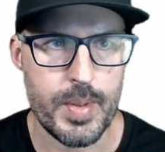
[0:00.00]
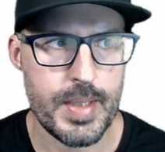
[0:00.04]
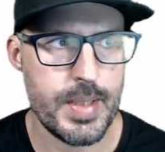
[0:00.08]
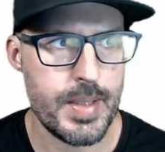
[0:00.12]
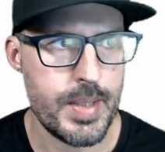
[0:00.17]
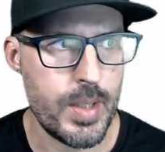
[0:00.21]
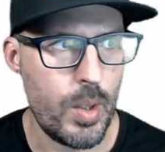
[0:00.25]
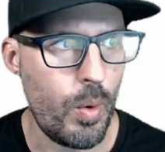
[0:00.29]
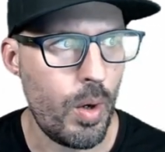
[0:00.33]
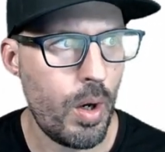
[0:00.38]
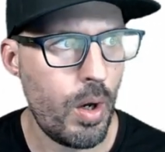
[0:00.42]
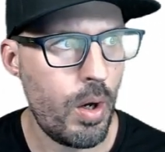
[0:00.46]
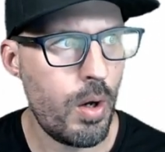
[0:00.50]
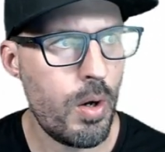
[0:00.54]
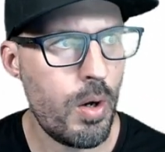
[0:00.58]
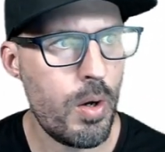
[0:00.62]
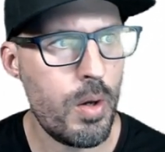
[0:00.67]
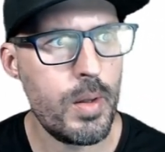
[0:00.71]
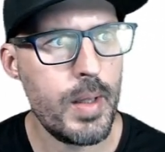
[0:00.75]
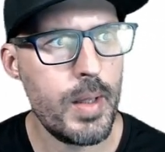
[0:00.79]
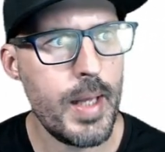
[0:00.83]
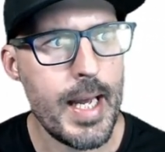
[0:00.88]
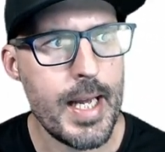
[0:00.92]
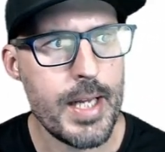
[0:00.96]
So
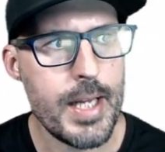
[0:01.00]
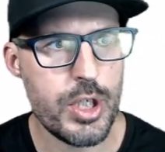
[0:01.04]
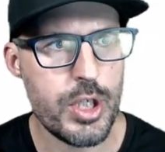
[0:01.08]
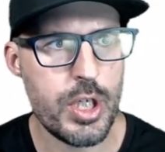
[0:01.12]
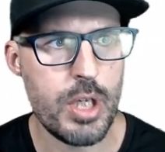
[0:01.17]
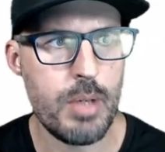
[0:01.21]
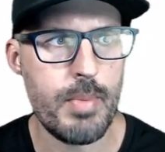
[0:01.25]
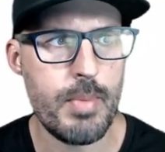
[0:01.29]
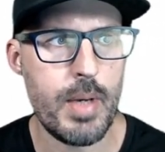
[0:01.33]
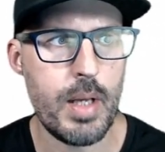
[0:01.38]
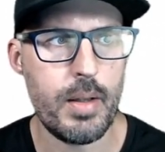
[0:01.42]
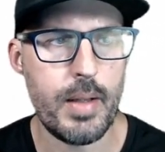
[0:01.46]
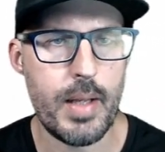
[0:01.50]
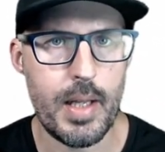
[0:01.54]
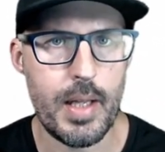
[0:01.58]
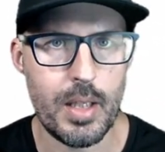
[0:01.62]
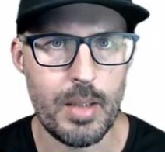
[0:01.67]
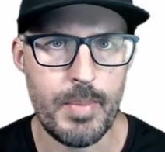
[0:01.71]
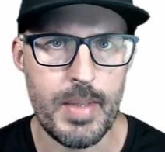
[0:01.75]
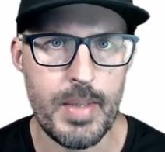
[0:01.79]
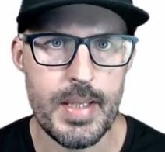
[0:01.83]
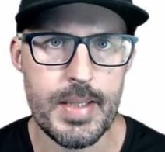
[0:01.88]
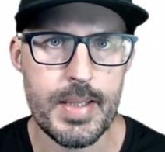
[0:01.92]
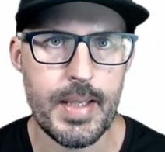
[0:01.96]
all HTML
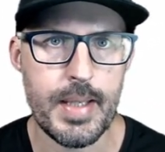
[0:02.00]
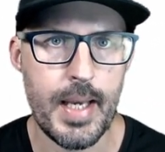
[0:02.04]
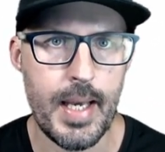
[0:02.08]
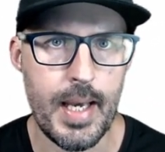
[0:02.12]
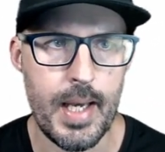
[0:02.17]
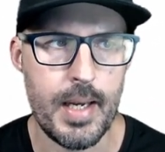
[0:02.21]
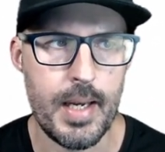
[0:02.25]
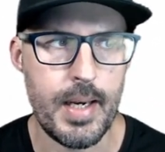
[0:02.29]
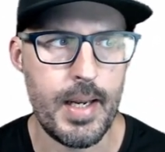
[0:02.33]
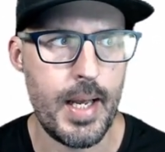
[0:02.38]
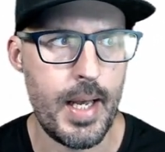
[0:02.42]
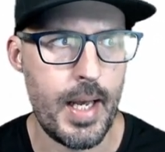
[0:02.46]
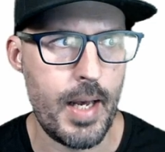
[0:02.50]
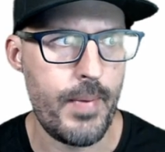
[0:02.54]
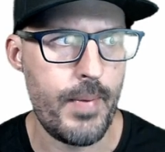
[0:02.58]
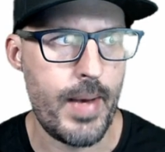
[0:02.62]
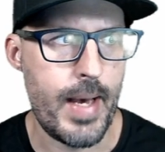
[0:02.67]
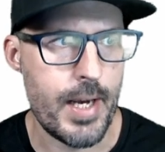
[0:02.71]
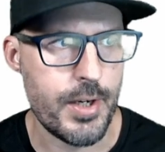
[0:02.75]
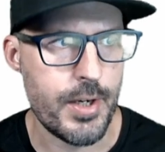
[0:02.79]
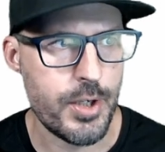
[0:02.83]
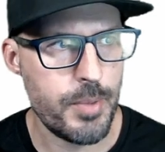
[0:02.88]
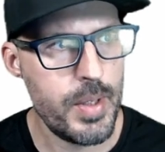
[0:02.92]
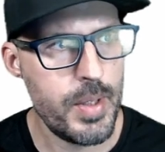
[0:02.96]
elements can have
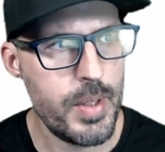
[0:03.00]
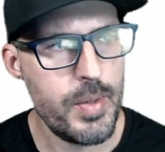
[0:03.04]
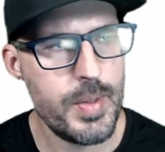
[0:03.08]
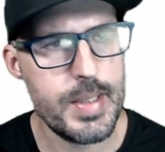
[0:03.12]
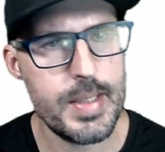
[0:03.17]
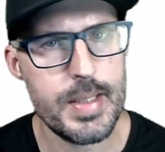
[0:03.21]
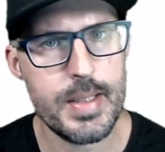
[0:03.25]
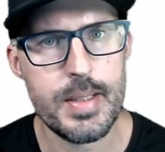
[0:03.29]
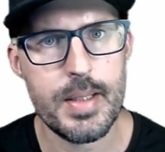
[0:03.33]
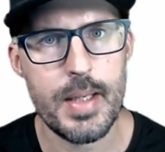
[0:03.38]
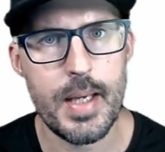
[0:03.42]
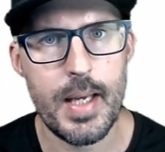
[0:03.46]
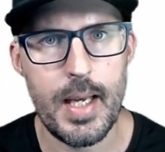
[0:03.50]
attributes